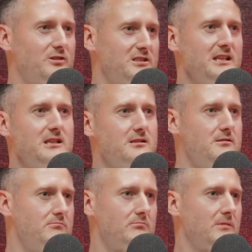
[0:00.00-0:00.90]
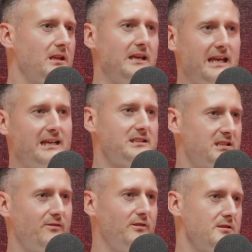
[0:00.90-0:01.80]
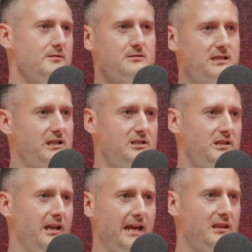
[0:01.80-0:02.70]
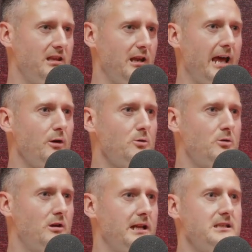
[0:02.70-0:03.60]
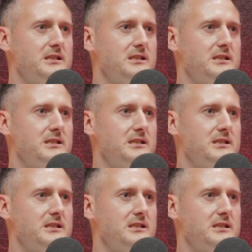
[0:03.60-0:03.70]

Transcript: seen 8, 7, 6 years ahead to now, and